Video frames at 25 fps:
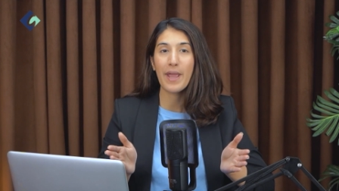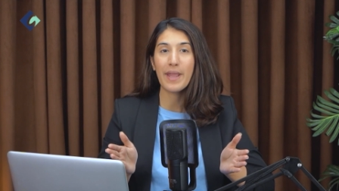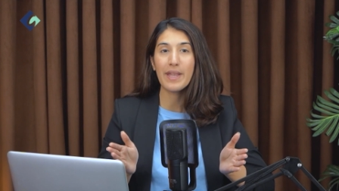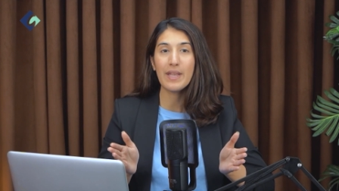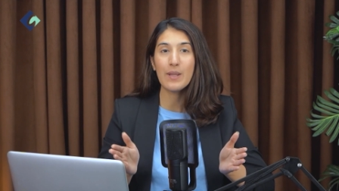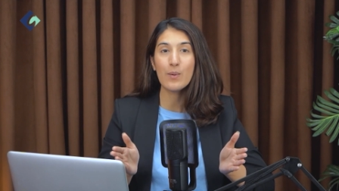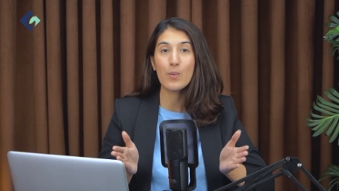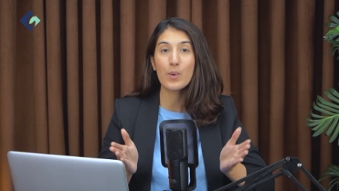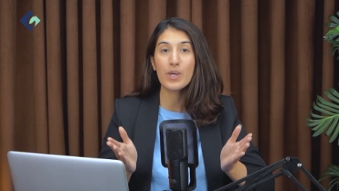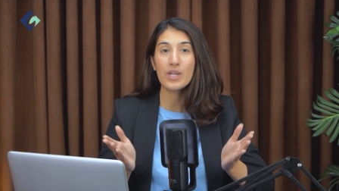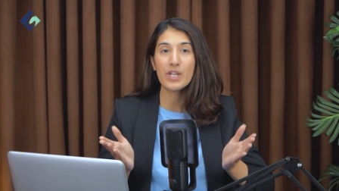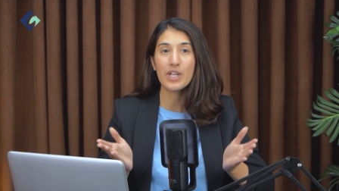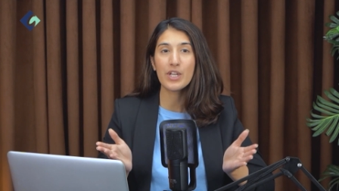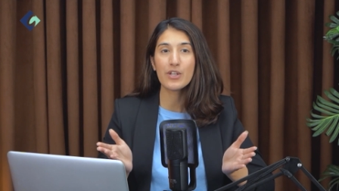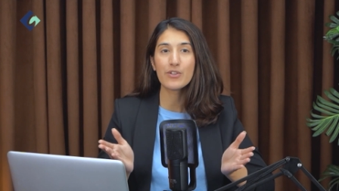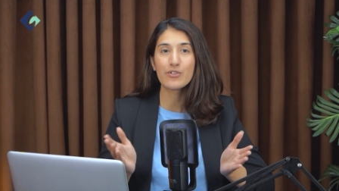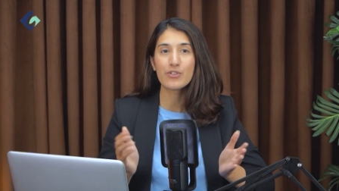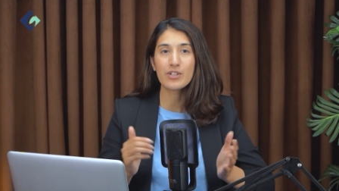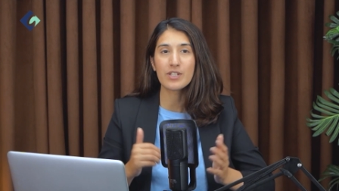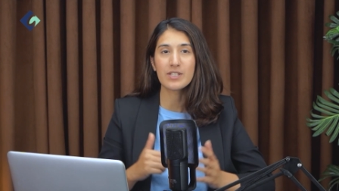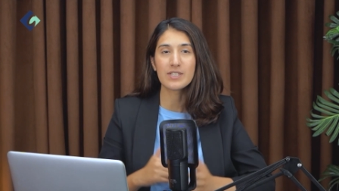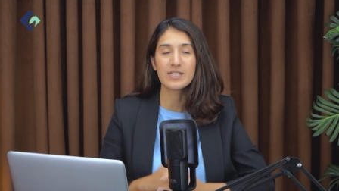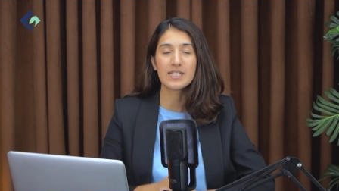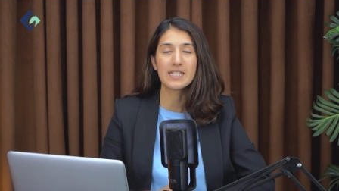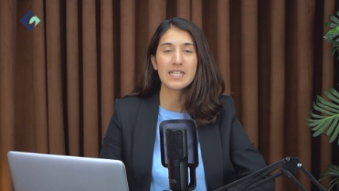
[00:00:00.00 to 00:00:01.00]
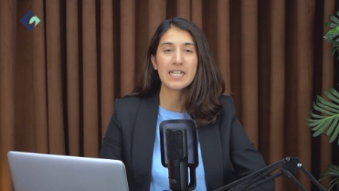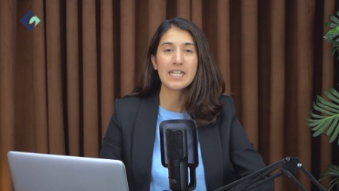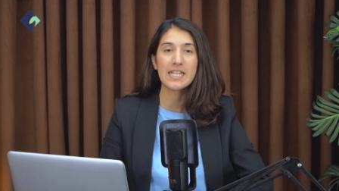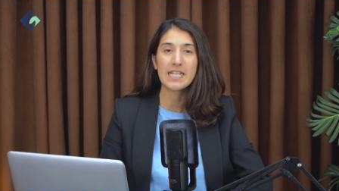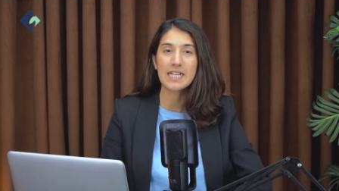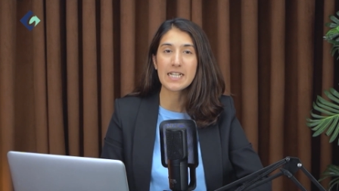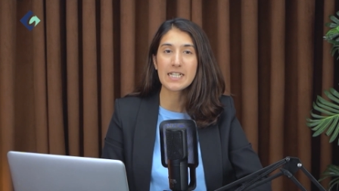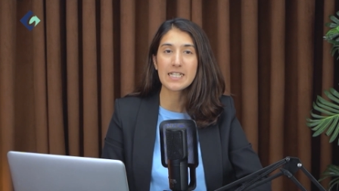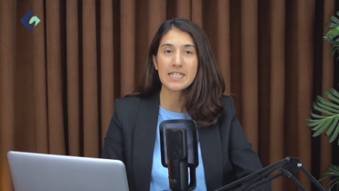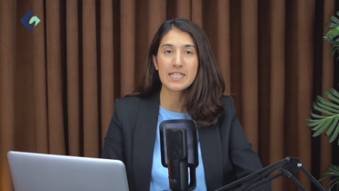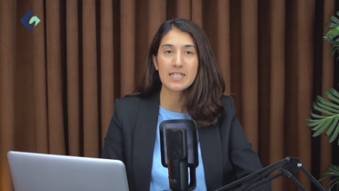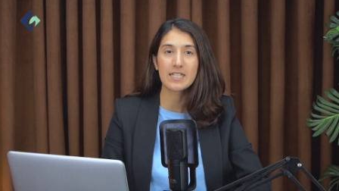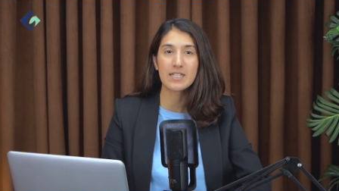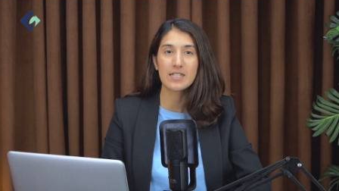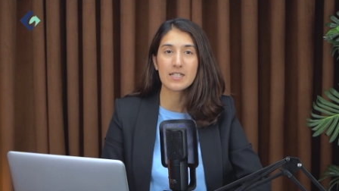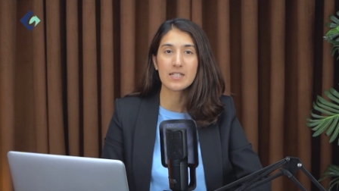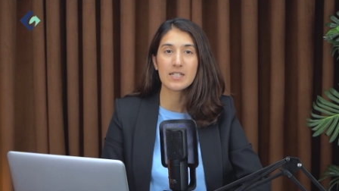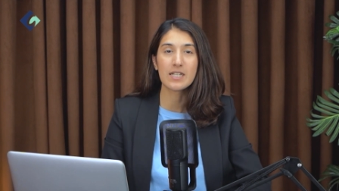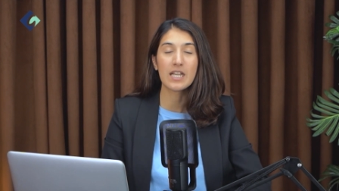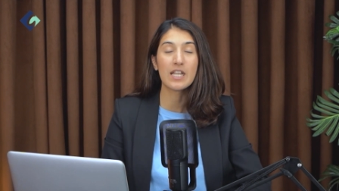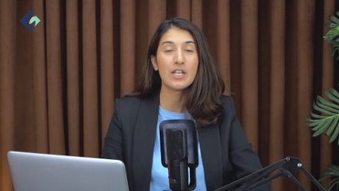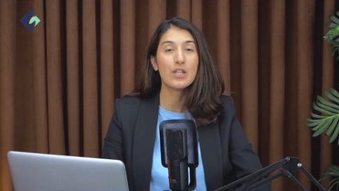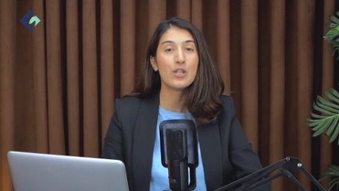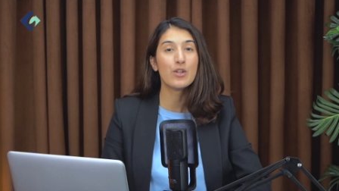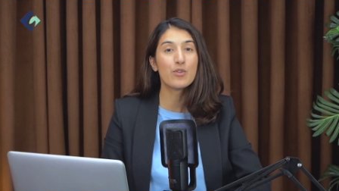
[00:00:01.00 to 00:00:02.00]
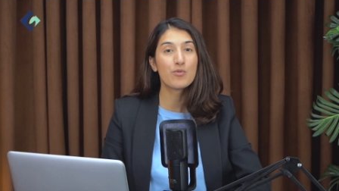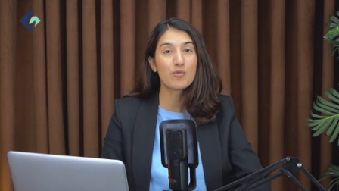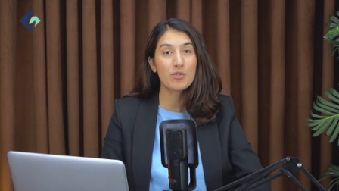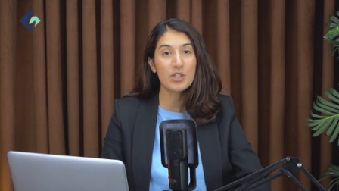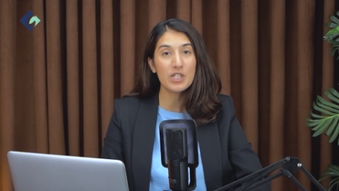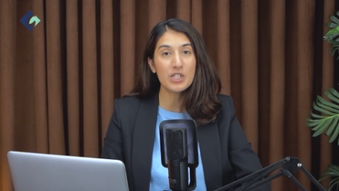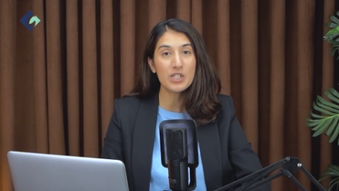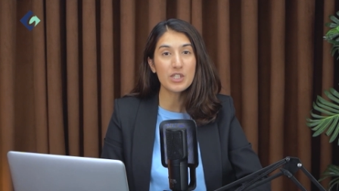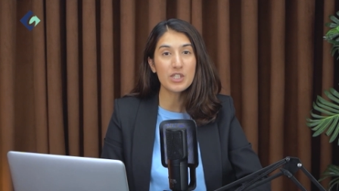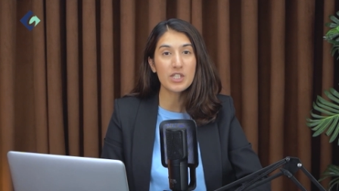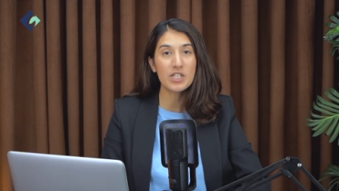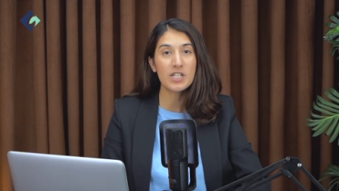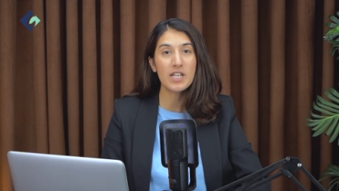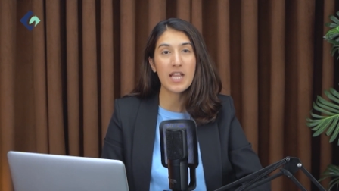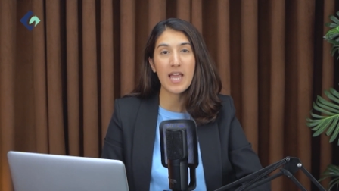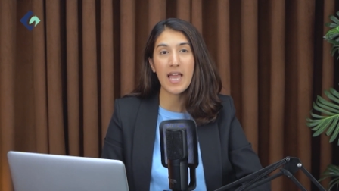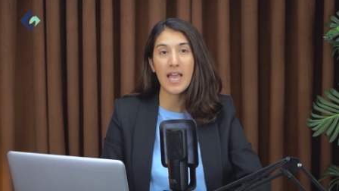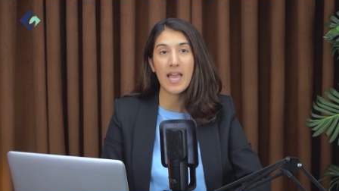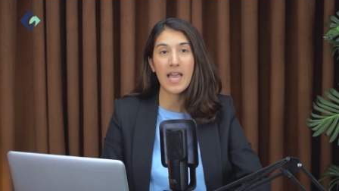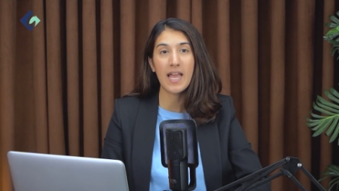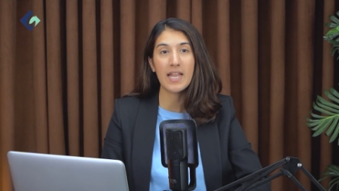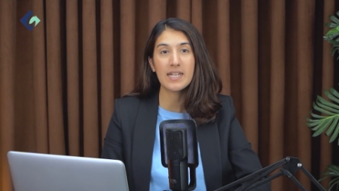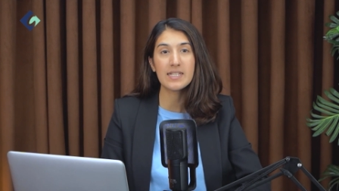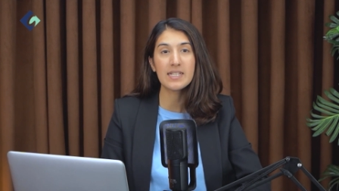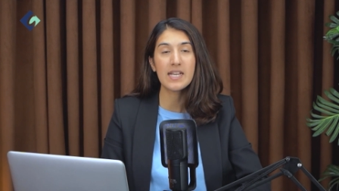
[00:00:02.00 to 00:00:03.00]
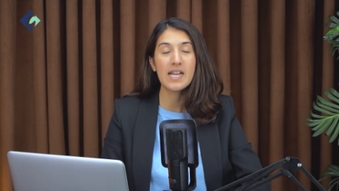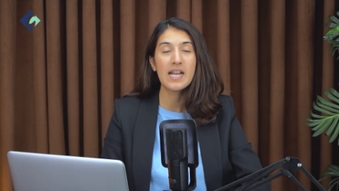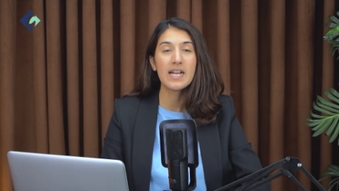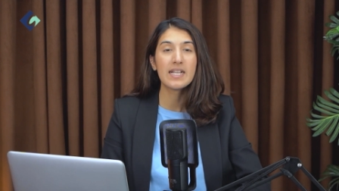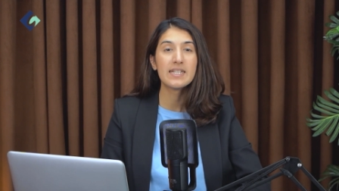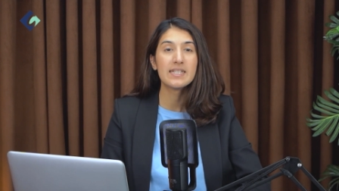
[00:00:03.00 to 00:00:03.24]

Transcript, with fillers: anyone interested in a career in nutrition and